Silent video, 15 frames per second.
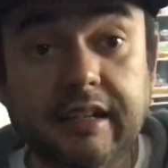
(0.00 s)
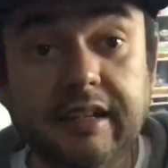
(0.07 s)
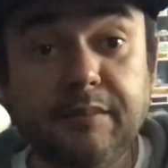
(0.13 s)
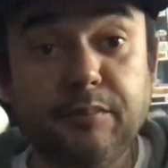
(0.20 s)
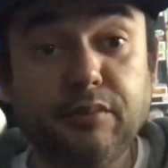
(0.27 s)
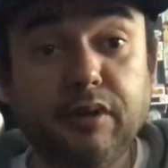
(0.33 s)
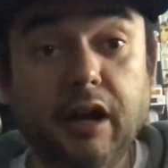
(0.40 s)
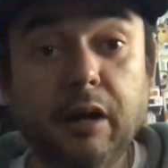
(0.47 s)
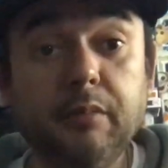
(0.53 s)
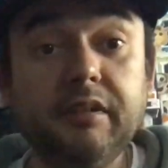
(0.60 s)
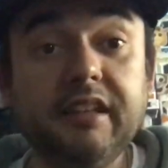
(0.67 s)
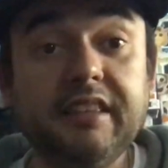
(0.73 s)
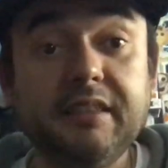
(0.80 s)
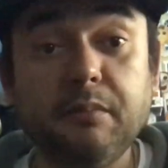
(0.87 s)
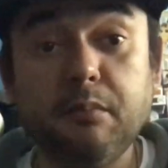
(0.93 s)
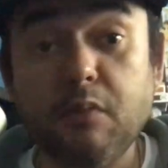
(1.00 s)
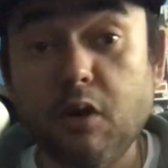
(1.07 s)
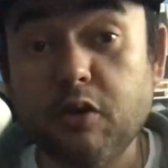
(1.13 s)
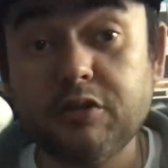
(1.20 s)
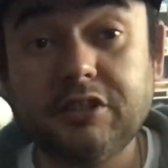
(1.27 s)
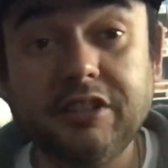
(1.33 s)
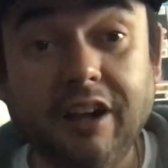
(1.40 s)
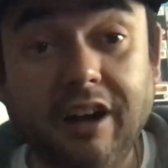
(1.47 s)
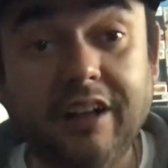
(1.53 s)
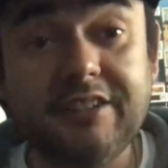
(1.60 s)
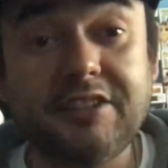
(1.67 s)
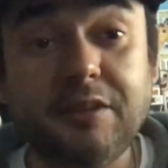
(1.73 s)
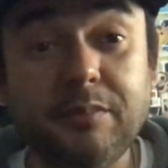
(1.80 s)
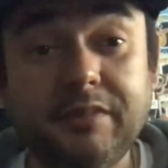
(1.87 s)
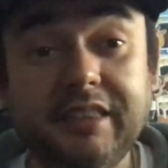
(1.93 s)
And probably the most
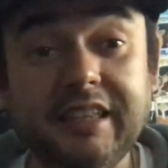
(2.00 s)
awesome